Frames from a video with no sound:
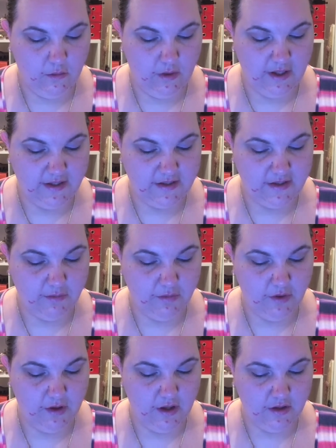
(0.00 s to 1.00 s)
wasting
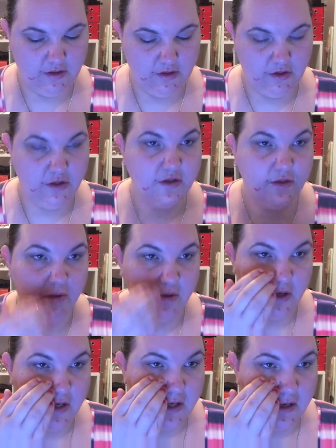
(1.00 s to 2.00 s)
product and using what
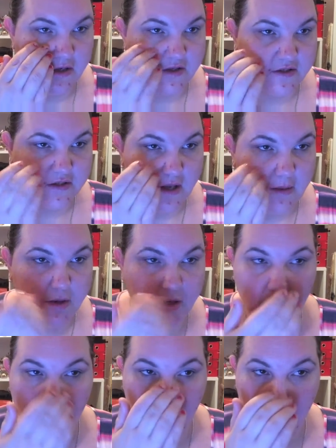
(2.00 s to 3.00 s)
I don't need, I just dab
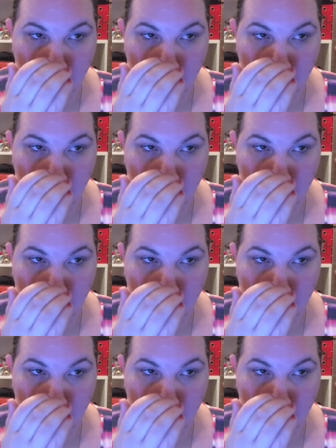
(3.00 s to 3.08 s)
it.